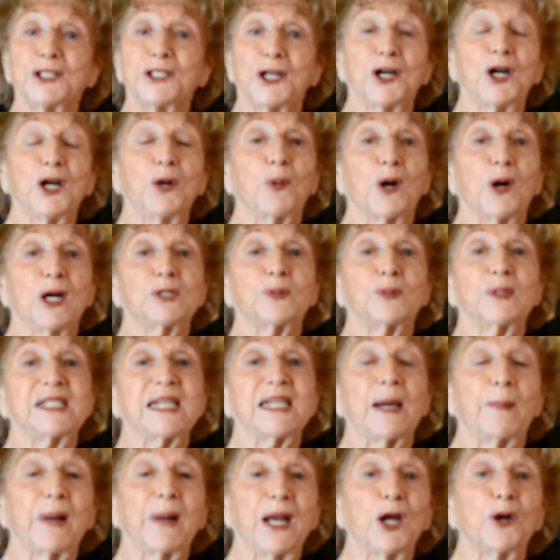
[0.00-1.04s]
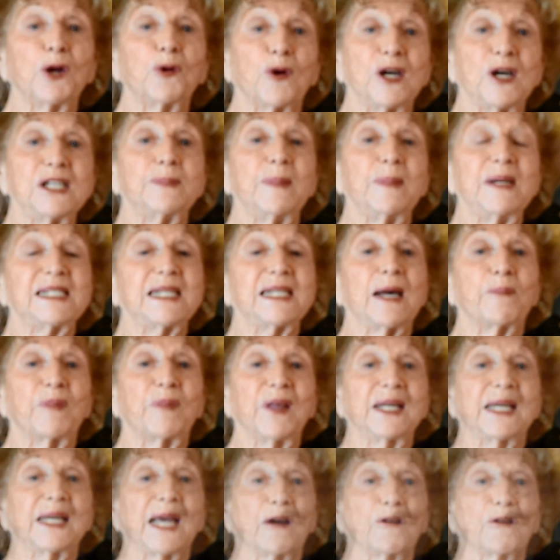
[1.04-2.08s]
dirty words when somebody annoys me
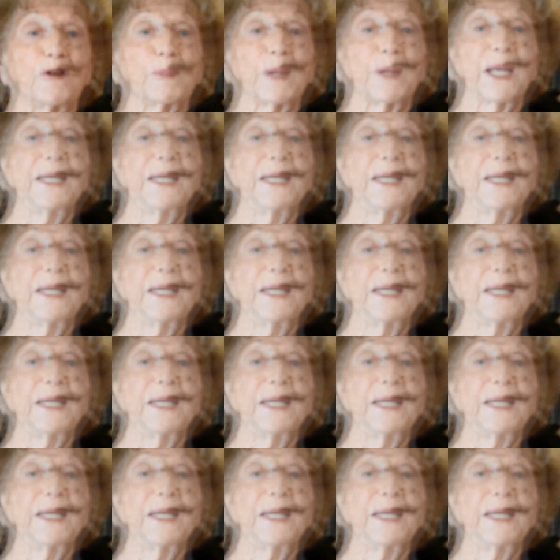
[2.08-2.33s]
something terribly.